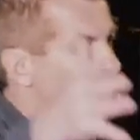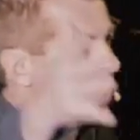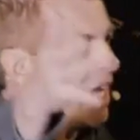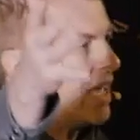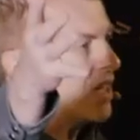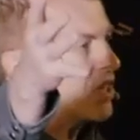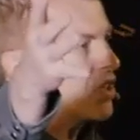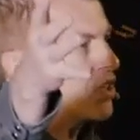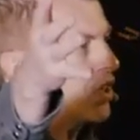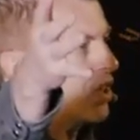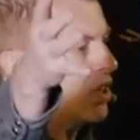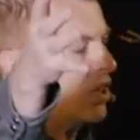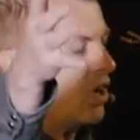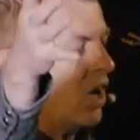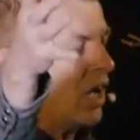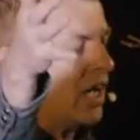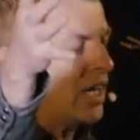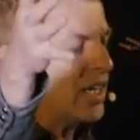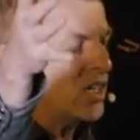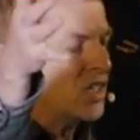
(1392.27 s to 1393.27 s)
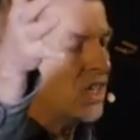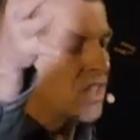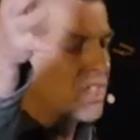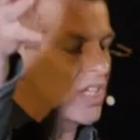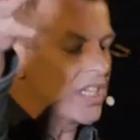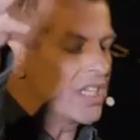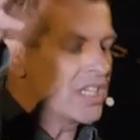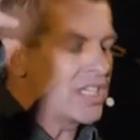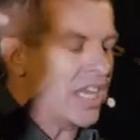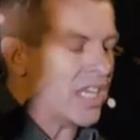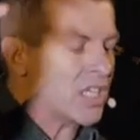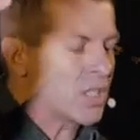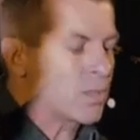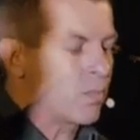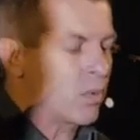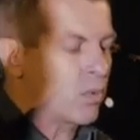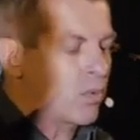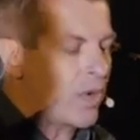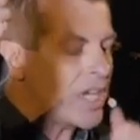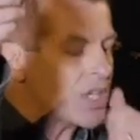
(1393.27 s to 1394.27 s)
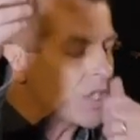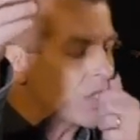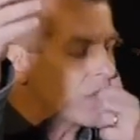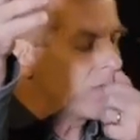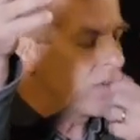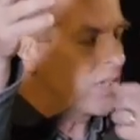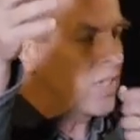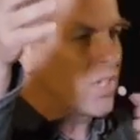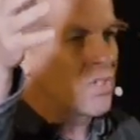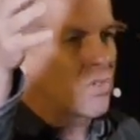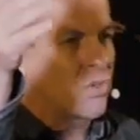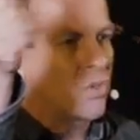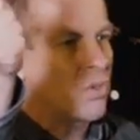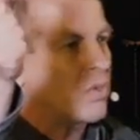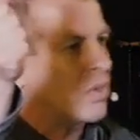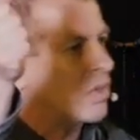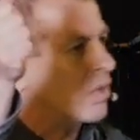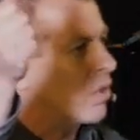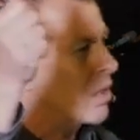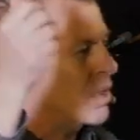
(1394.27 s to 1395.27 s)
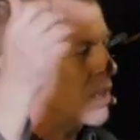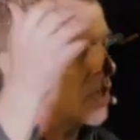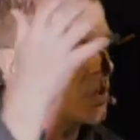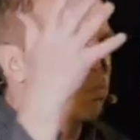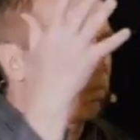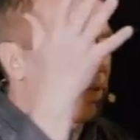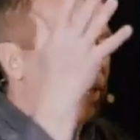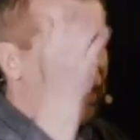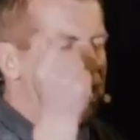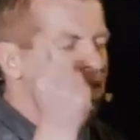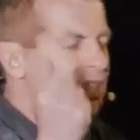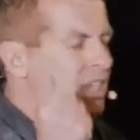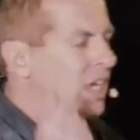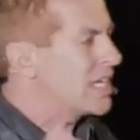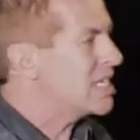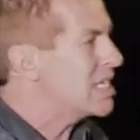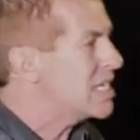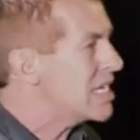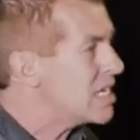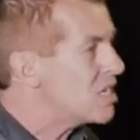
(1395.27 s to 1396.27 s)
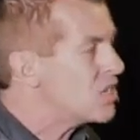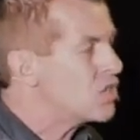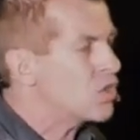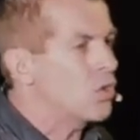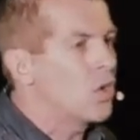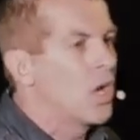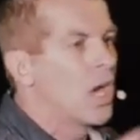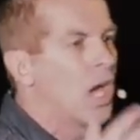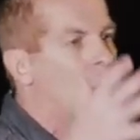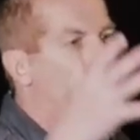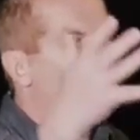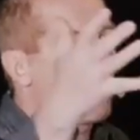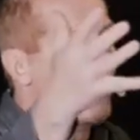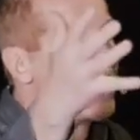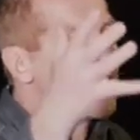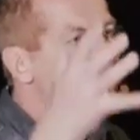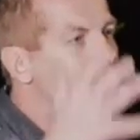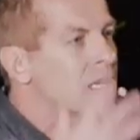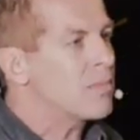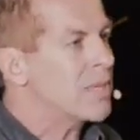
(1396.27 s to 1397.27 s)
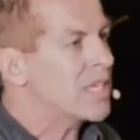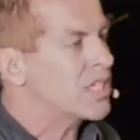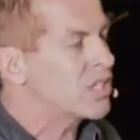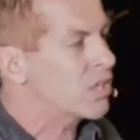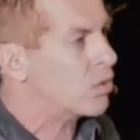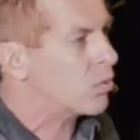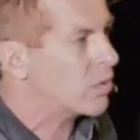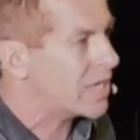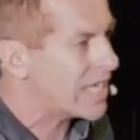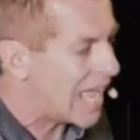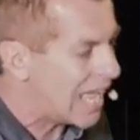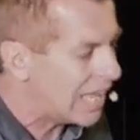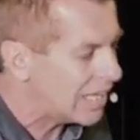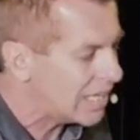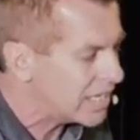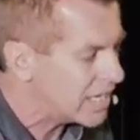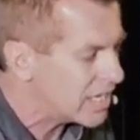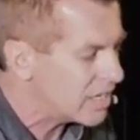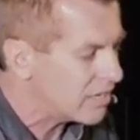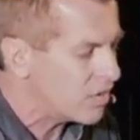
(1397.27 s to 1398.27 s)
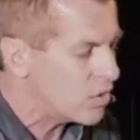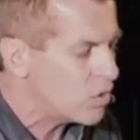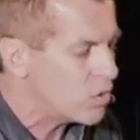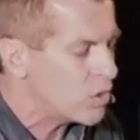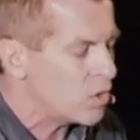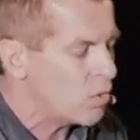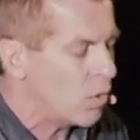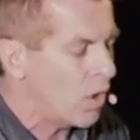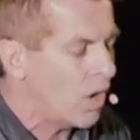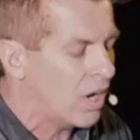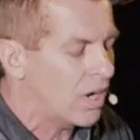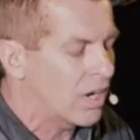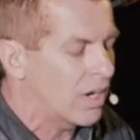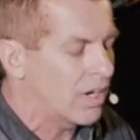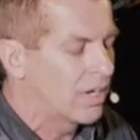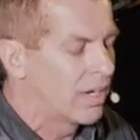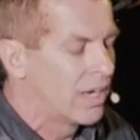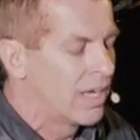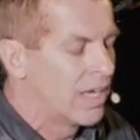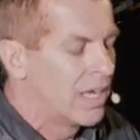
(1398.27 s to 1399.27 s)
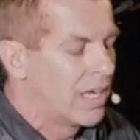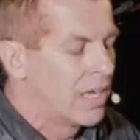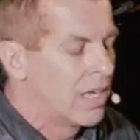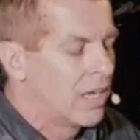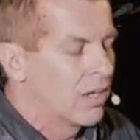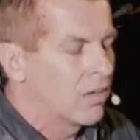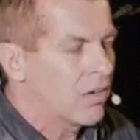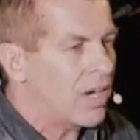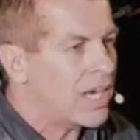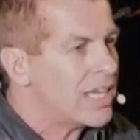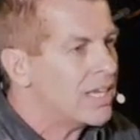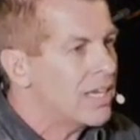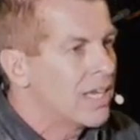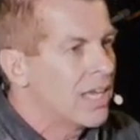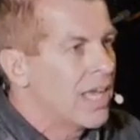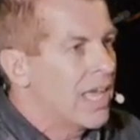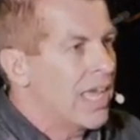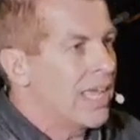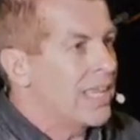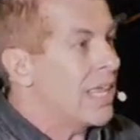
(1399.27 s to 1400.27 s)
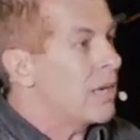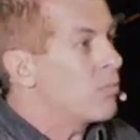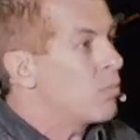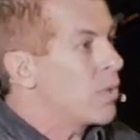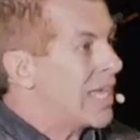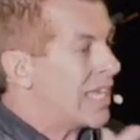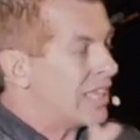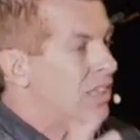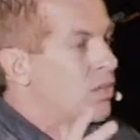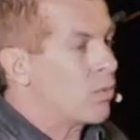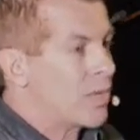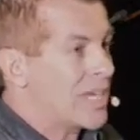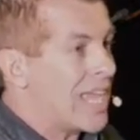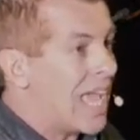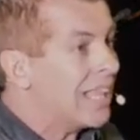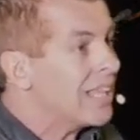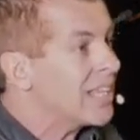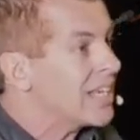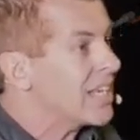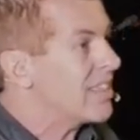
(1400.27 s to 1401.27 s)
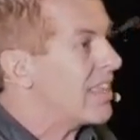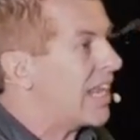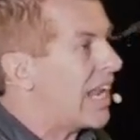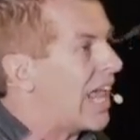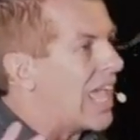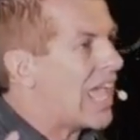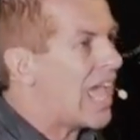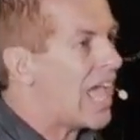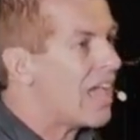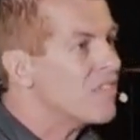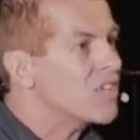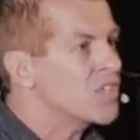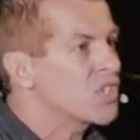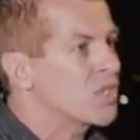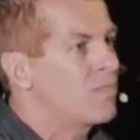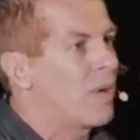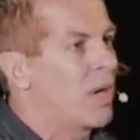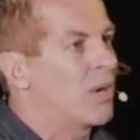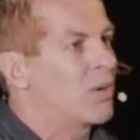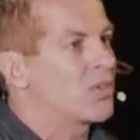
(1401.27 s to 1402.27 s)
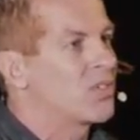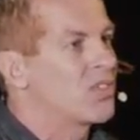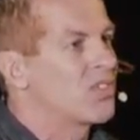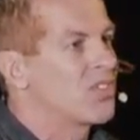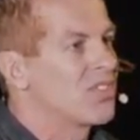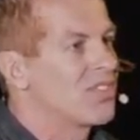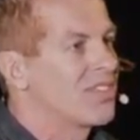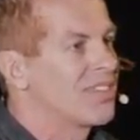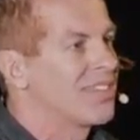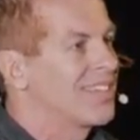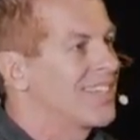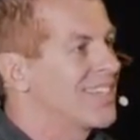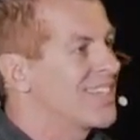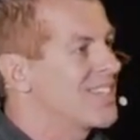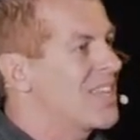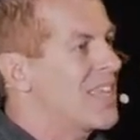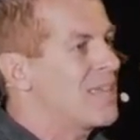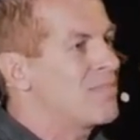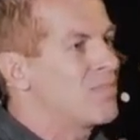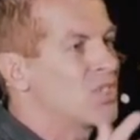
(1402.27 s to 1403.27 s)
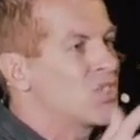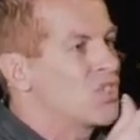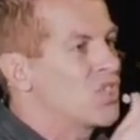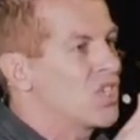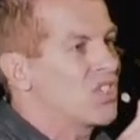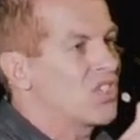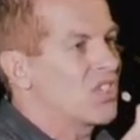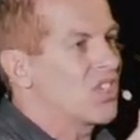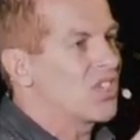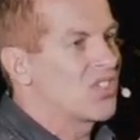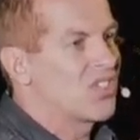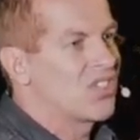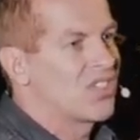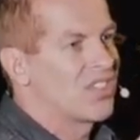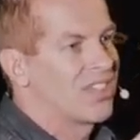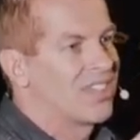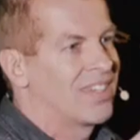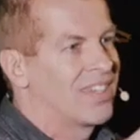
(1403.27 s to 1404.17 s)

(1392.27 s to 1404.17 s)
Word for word: your hands to God is just in desperation for the truth, Lord. Just please, I need you. Awaken me to the reality of who you are, right? And then we get the reality that I have a spouse. His name is Jesus